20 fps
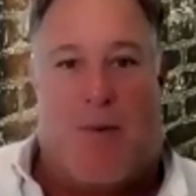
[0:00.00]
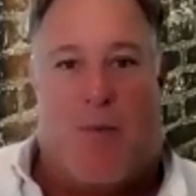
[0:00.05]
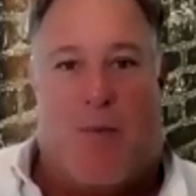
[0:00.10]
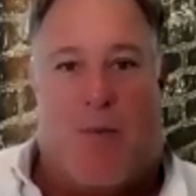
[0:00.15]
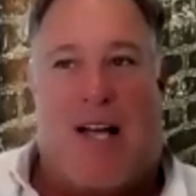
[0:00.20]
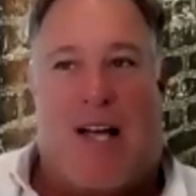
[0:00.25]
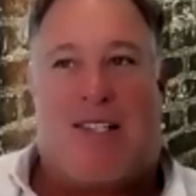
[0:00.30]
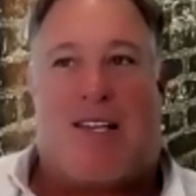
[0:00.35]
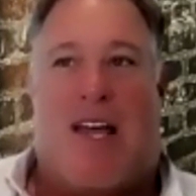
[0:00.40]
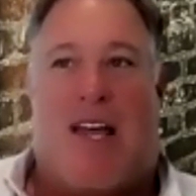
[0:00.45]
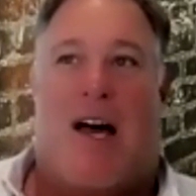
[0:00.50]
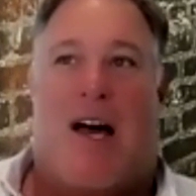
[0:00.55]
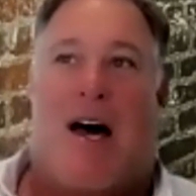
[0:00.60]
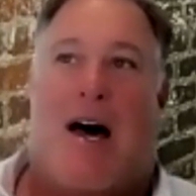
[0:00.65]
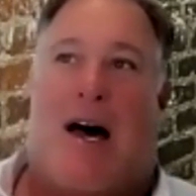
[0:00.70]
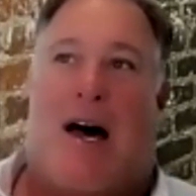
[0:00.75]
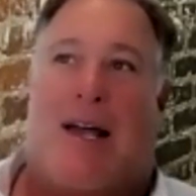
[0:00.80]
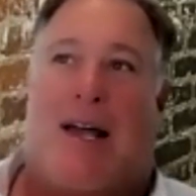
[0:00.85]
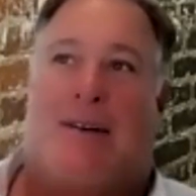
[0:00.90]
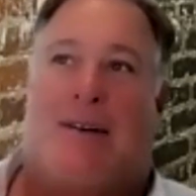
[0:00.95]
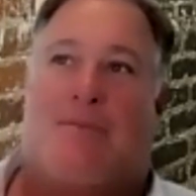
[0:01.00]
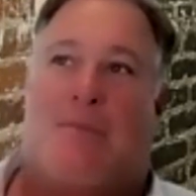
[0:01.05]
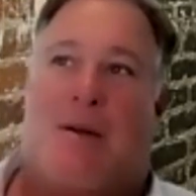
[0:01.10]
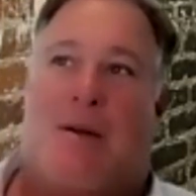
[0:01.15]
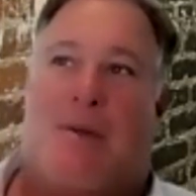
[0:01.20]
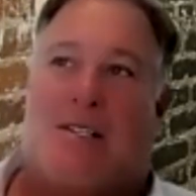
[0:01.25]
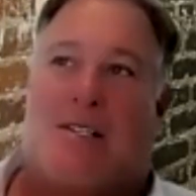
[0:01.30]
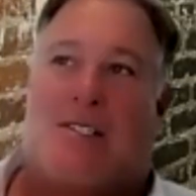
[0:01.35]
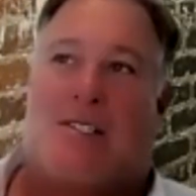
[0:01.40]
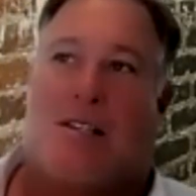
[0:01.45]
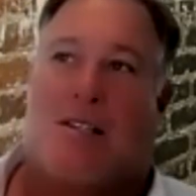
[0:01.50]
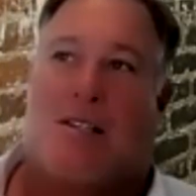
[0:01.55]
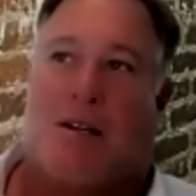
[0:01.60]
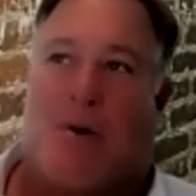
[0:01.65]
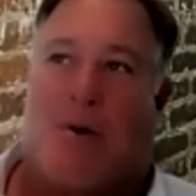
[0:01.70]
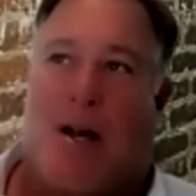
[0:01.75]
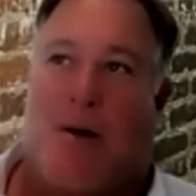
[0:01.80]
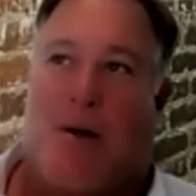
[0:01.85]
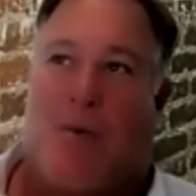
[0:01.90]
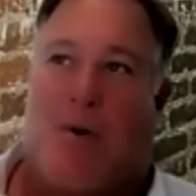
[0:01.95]
And when I say hot, maybe that's not the
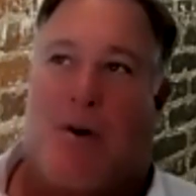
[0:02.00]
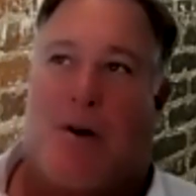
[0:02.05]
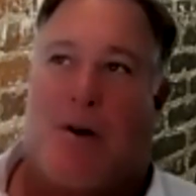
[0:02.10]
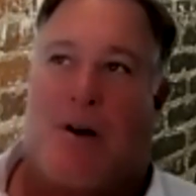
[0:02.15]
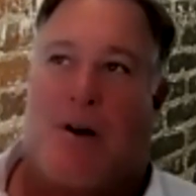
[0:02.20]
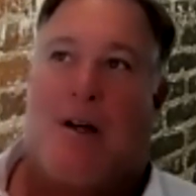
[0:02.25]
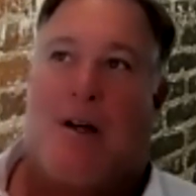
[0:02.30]
right word.